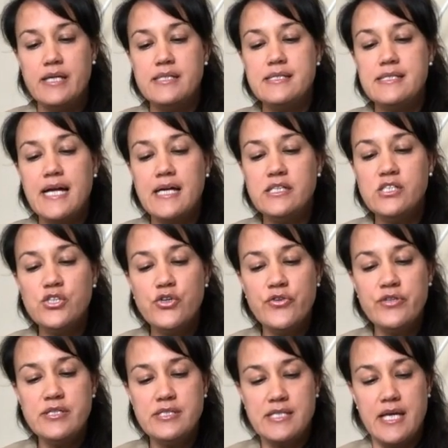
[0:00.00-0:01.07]
Standing
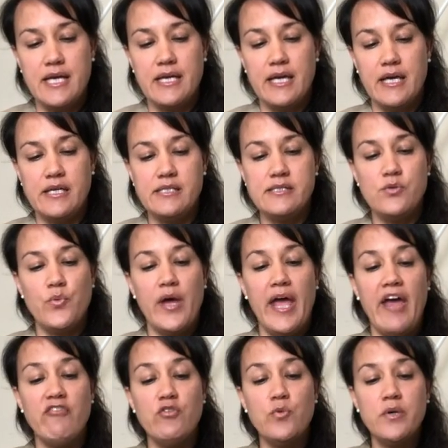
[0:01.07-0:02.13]
on the staircase, where
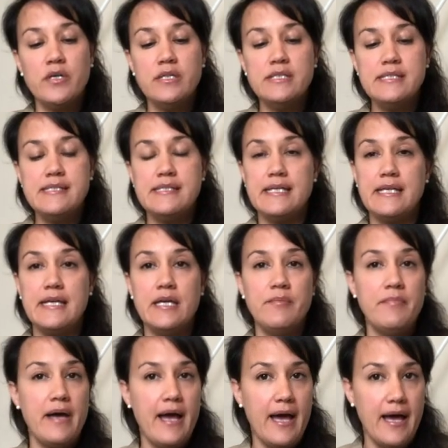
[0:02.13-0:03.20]
everyone could see
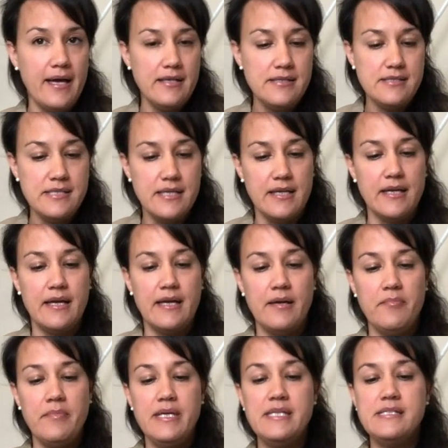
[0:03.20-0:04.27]
him and hear
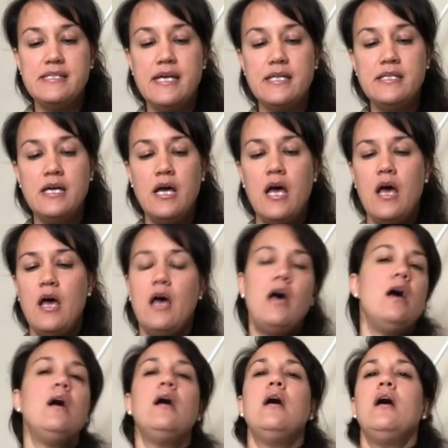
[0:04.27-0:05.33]
him, he said,
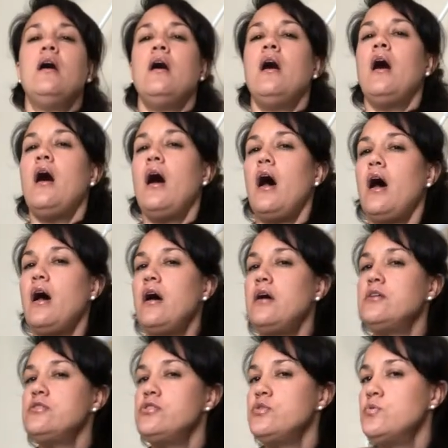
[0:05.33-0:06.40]

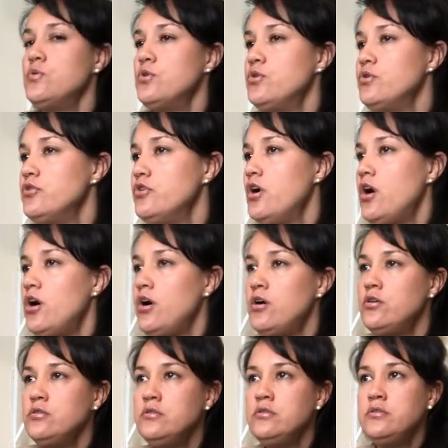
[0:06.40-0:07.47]
As you all
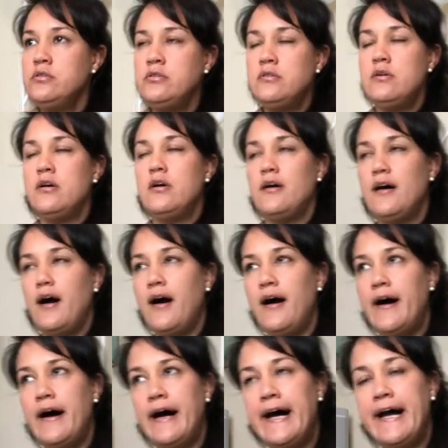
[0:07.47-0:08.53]
know,
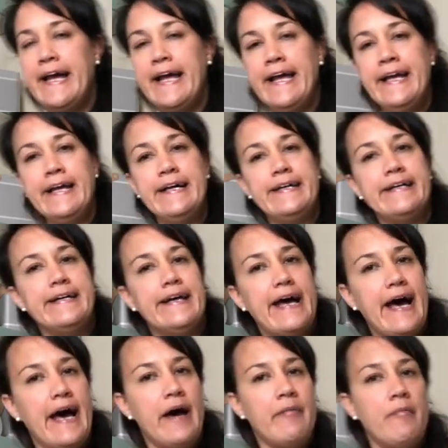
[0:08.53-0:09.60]
I
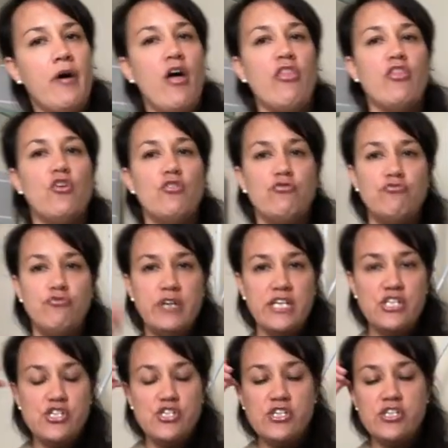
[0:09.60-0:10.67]
am the
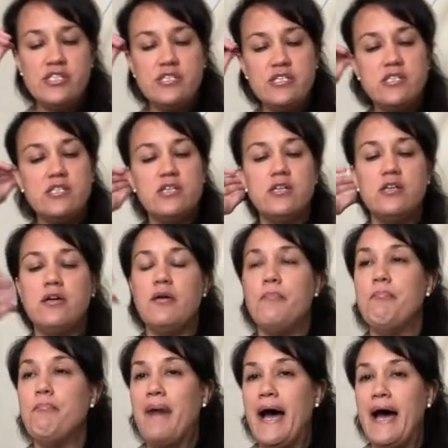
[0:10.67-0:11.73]
richest
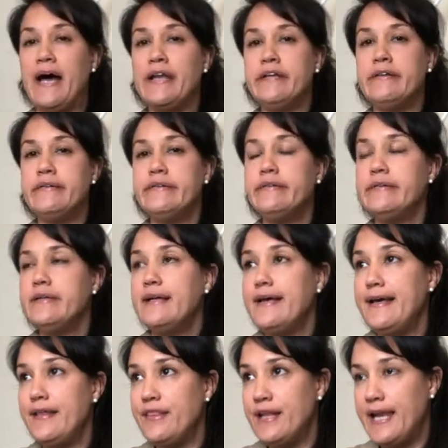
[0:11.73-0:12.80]
man
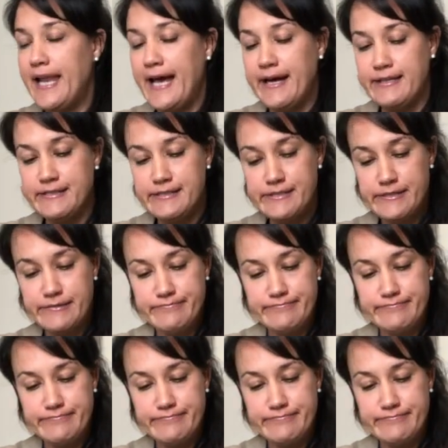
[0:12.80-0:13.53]
in the land.